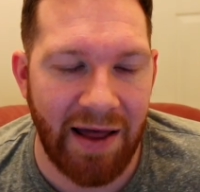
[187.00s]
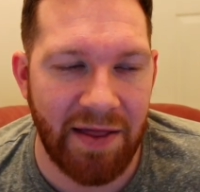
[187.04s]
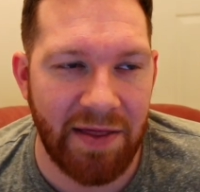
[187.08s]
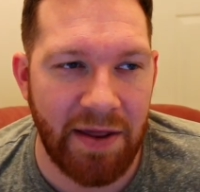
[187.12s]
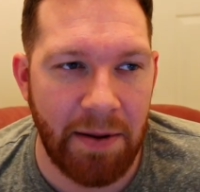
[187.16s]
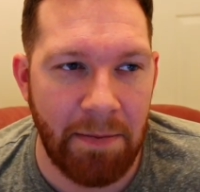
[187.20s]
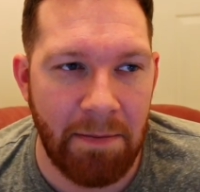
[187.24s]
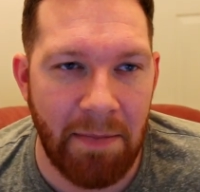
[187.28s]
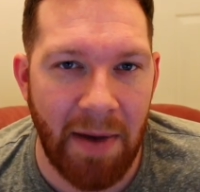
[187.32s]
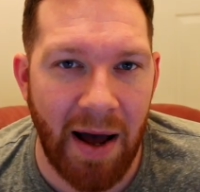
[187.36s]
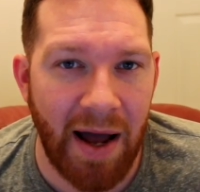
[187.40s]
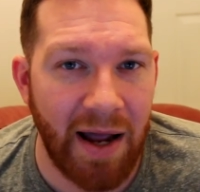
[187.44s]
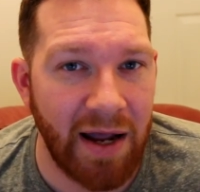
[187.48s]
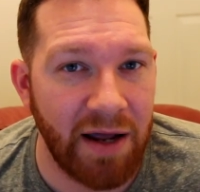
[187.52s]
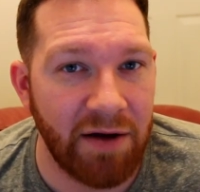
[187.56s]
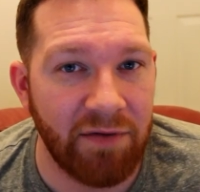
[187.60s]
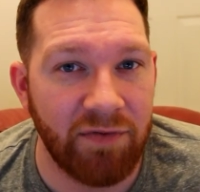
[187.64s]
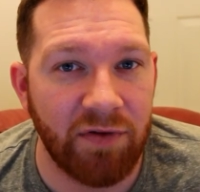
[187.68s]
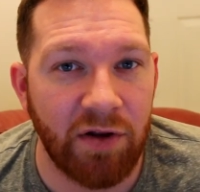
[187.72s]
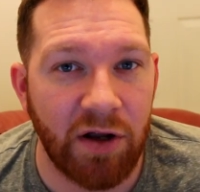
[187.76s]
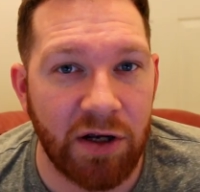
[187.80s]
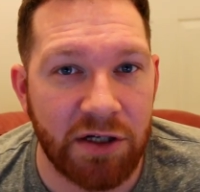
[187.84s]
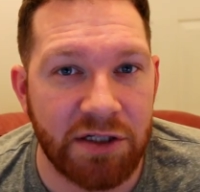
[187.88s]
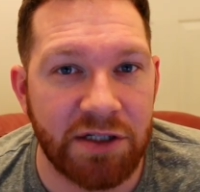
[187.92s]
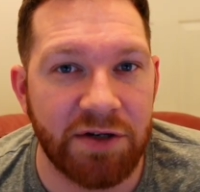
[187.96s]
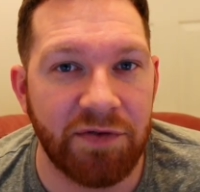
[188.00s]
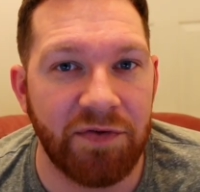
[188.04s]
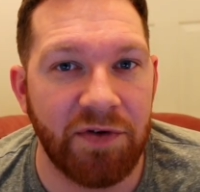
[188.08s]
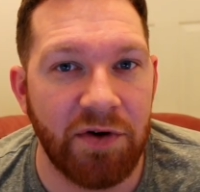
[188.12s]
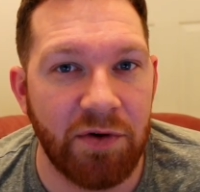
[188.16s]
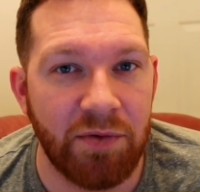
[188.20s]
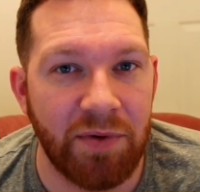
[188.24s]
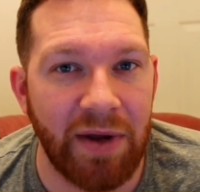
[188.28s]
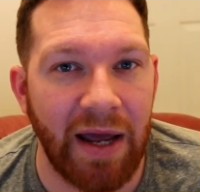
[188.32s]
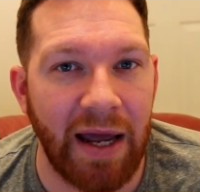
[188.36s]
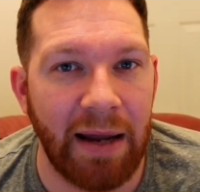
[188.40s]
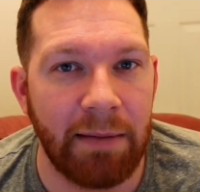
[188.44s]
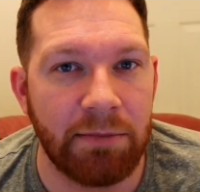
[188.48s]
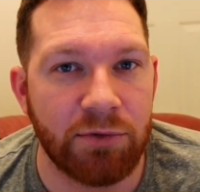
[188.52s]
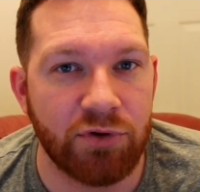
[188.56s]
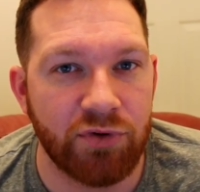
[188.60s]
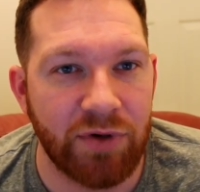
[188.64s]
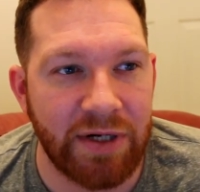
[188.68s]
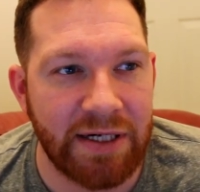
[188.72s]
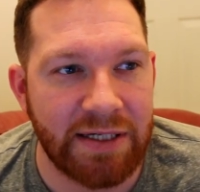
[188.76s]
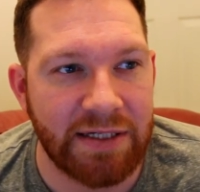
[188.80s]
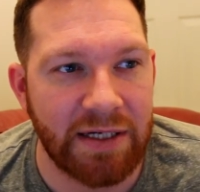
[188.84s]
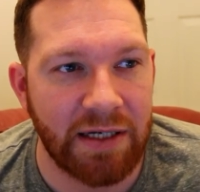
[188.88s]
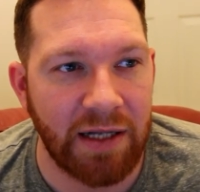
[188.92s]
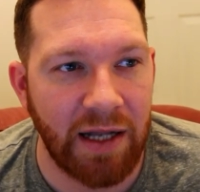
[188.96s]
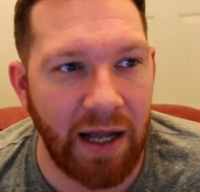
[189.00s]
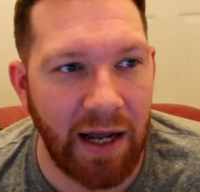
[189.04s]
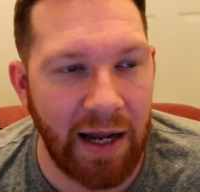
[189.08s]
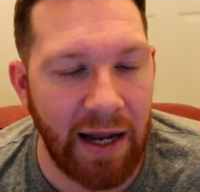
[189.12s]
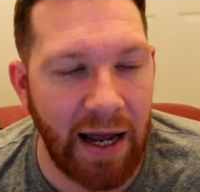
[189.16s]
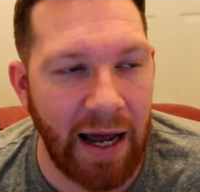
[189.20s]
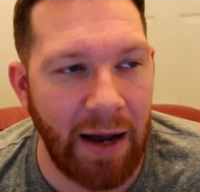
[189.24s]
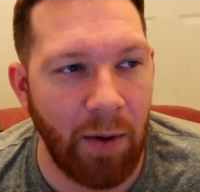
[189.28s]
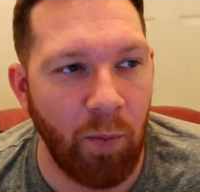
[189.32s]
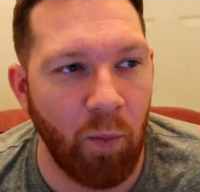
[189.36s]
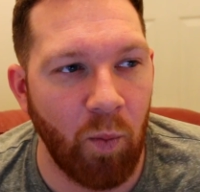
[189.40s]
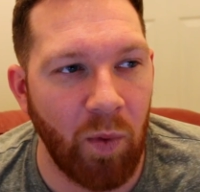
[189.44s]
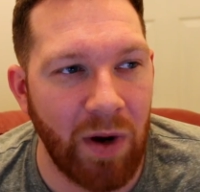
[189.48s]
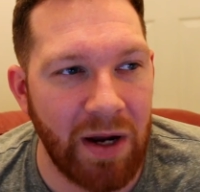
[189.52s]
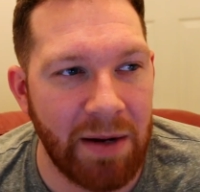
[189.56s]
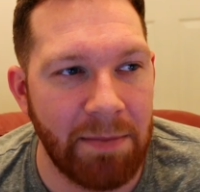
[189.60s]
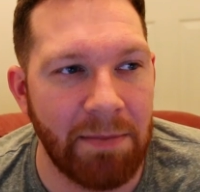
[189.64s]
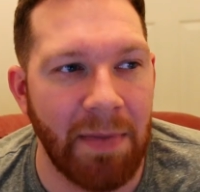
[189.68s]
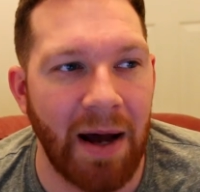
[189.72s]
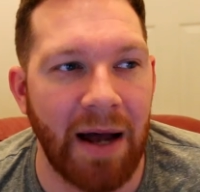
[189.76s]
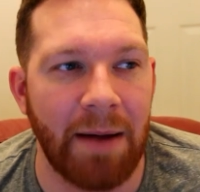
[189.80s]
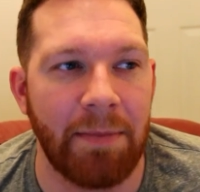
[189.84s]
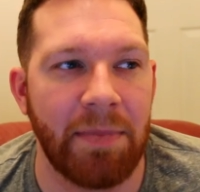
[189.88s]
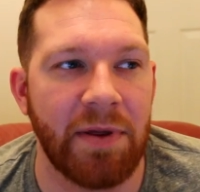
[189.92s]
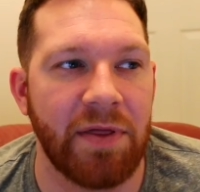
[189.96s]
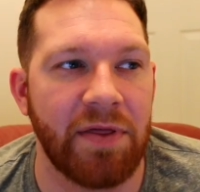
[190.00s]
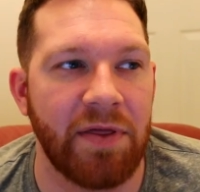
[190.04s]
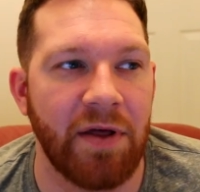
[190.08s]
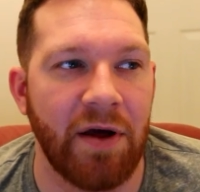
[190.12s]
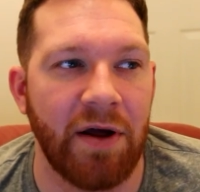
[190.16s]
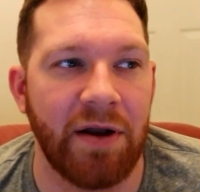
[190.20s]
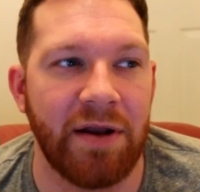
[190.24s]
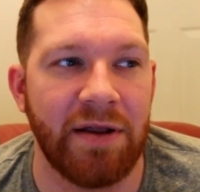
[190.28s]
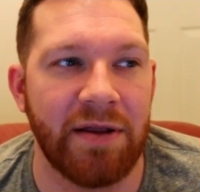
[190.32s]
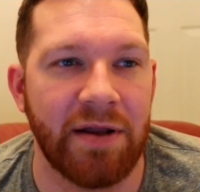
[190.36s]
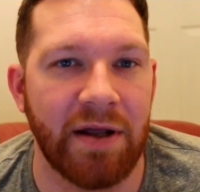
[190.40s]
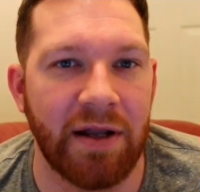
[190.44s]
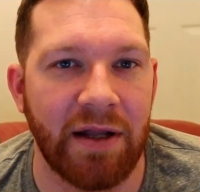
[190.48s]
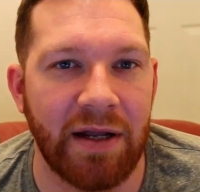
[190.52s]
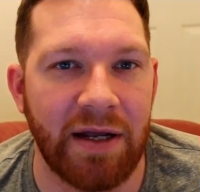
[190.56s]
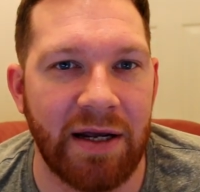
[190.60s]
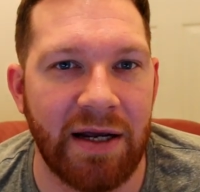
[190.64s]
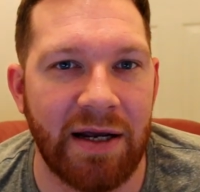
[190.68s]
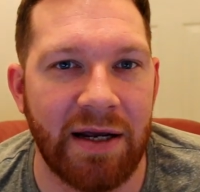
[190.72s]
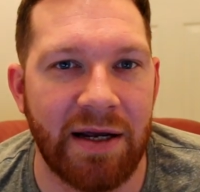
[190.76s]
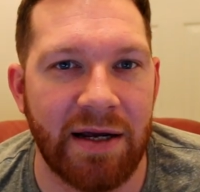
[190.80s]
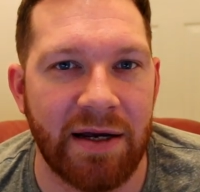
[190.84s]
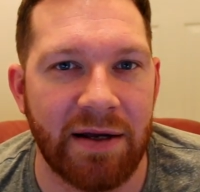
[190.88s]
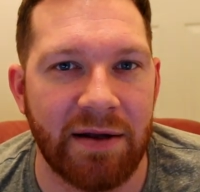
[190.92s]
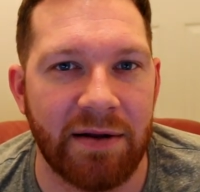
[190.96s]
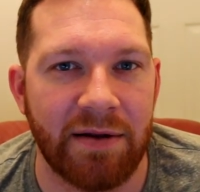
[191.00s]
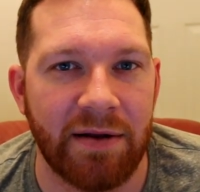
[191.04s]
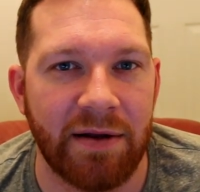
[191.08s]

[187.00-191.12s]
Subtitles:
They might have lost a few games recently and we might be third in the league,